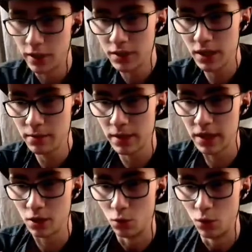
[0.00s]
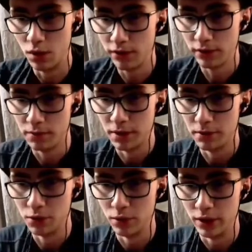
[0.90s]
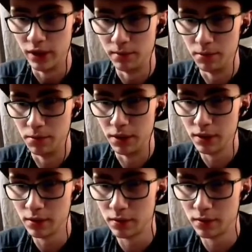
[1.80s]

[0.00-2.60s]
kind of making a wall for me between him and me.